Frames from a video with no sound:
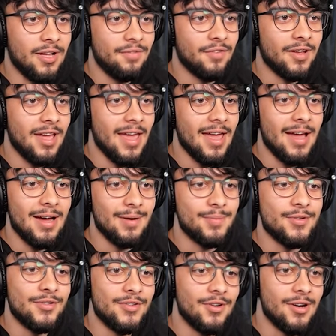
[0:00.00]
forget it
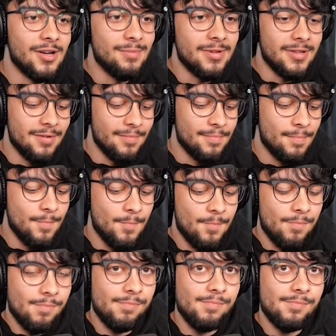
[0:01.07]
happened? You know what I mean?
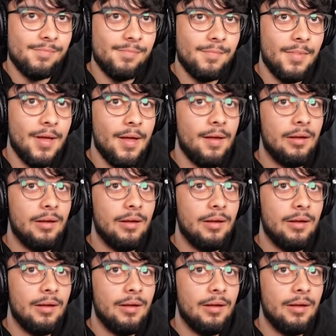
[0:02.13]
Okay. All right. All right.